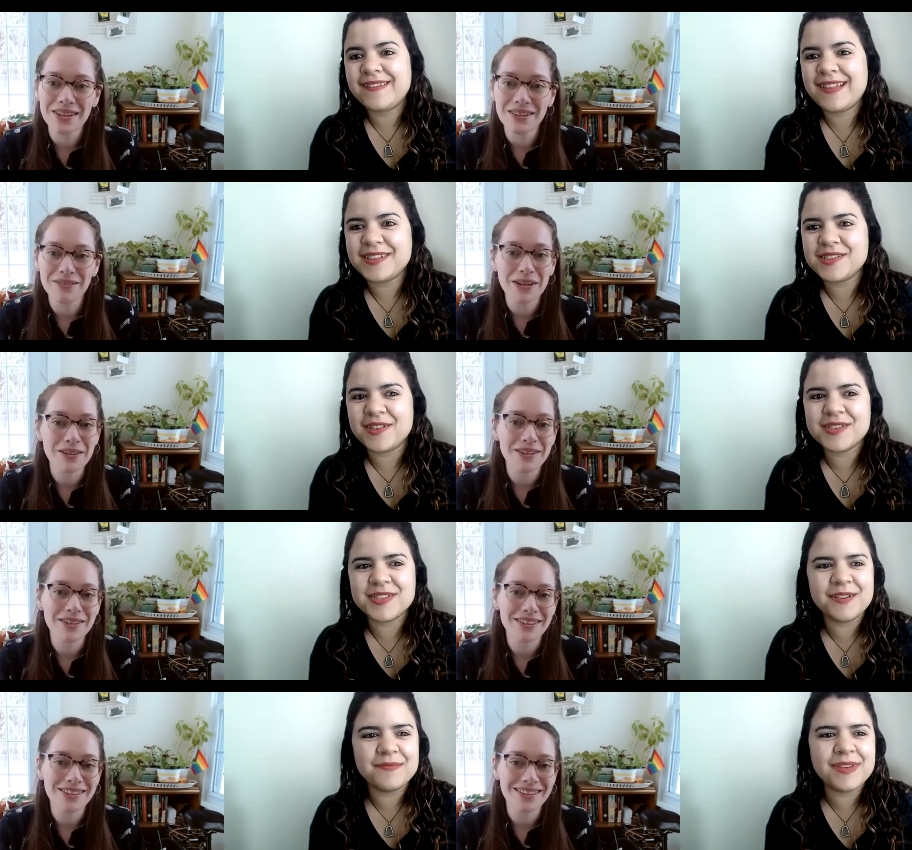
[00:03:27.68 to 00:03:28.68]
Speaker 1: That's
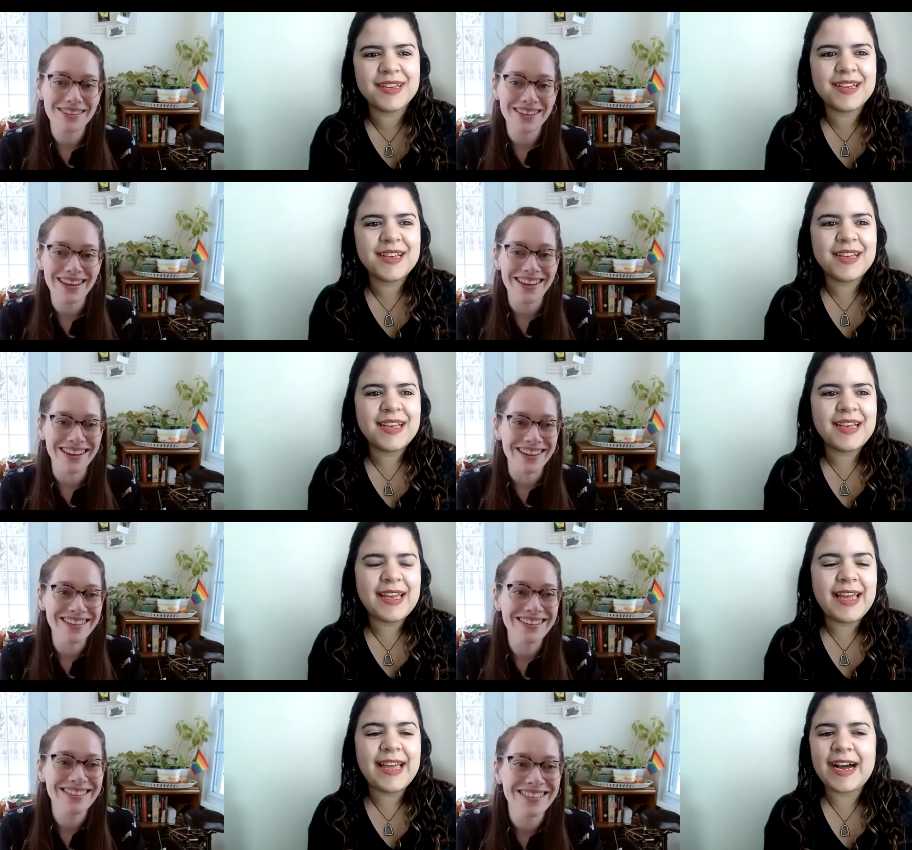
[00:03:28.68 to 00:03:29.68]
awesome. Yeah.
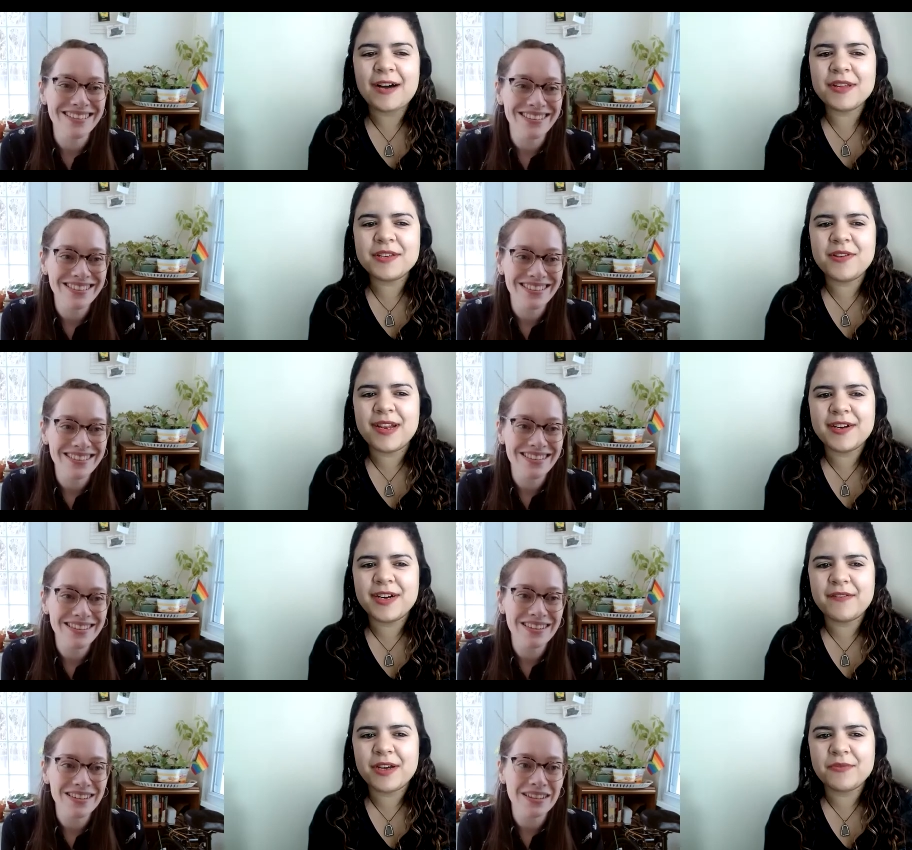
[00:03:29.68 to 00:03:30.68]
And how did you
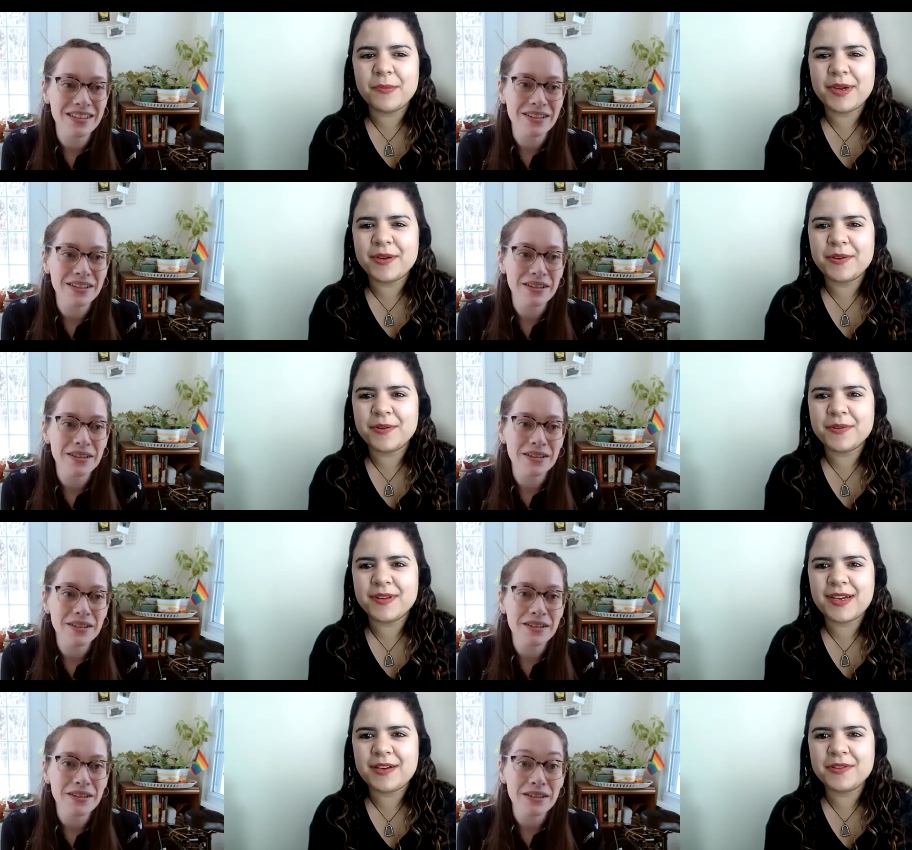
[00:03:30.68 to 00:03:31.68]
learn about Women Who Code?
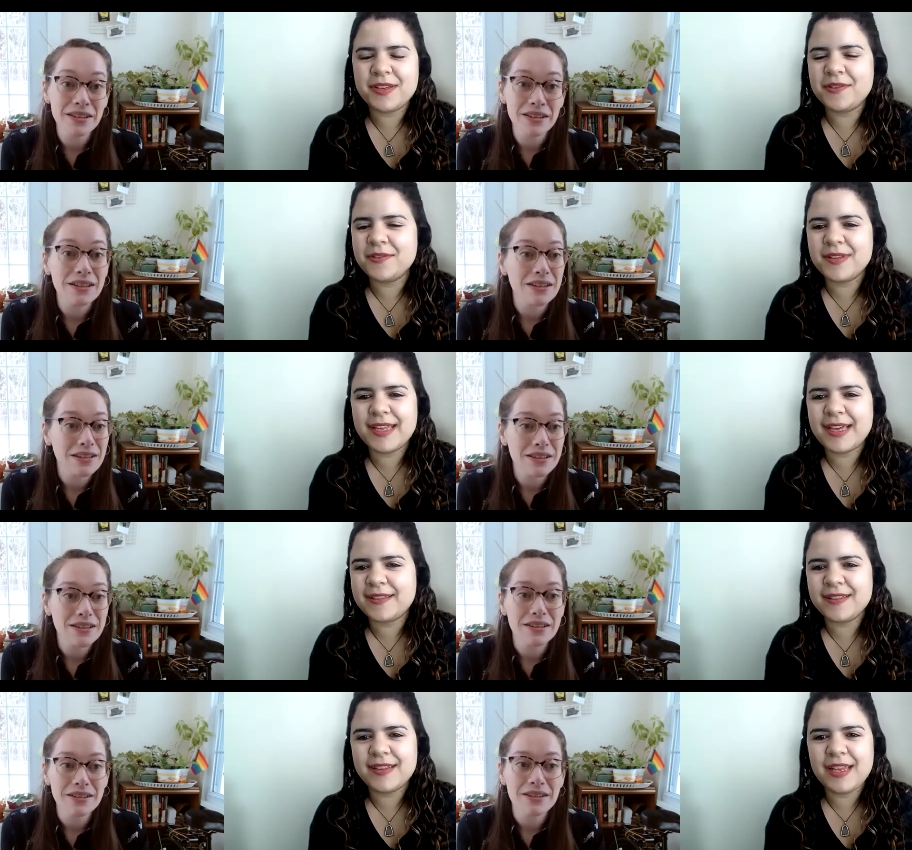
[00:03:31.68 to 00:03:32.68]
How did you
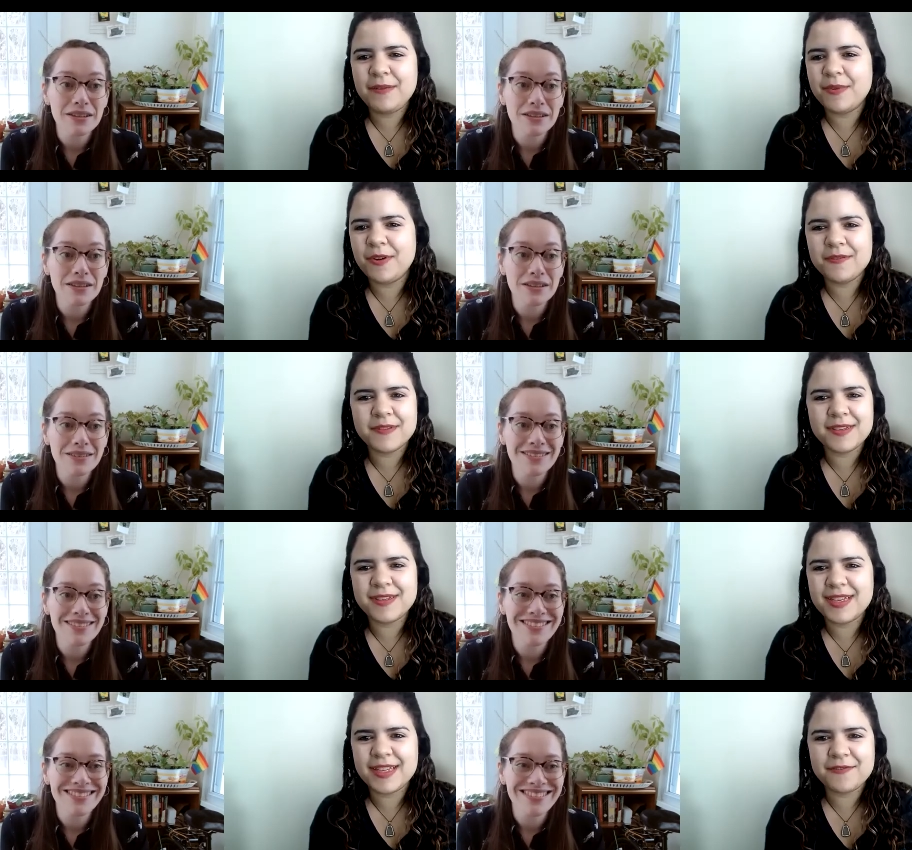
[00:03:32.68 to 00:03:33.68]
get involved
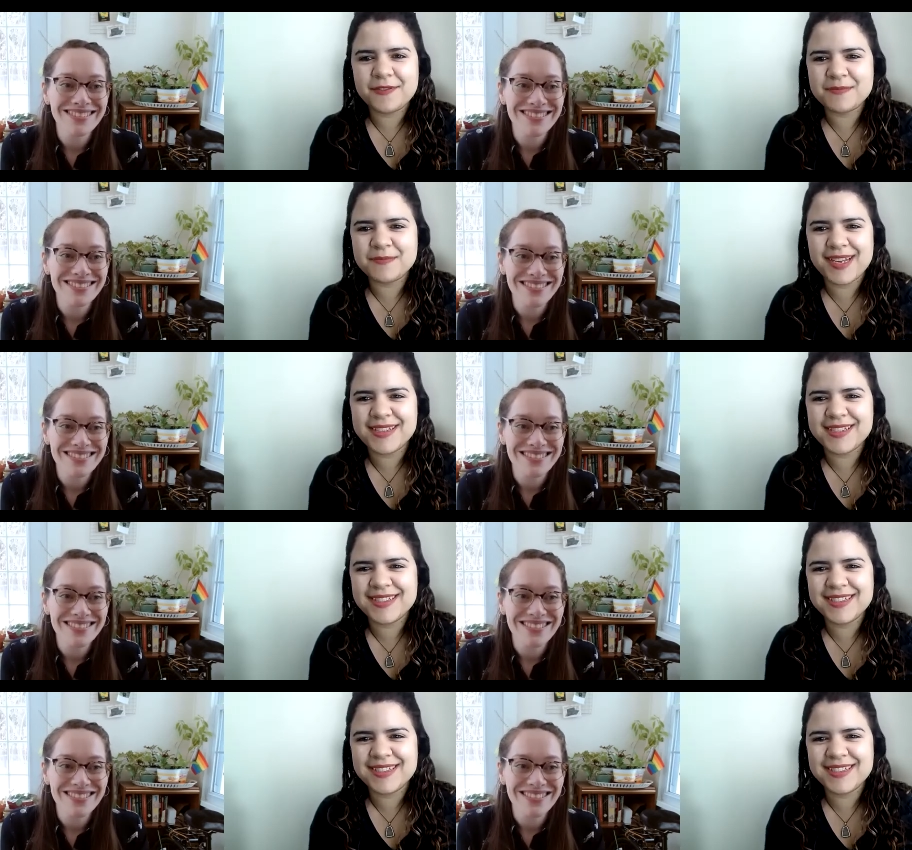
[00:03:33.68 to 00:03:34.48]
in the first place?